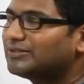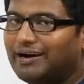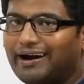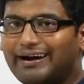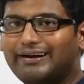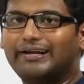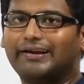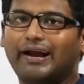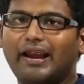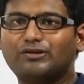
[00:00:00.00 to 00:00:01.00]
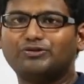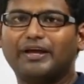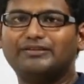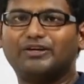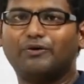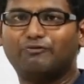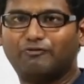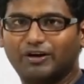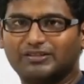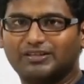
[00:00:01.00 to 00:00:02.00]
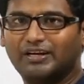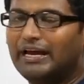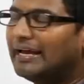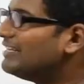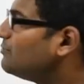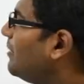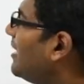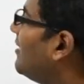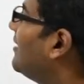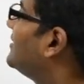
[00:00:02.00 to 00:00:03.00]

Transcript: is currently running should execute first, is being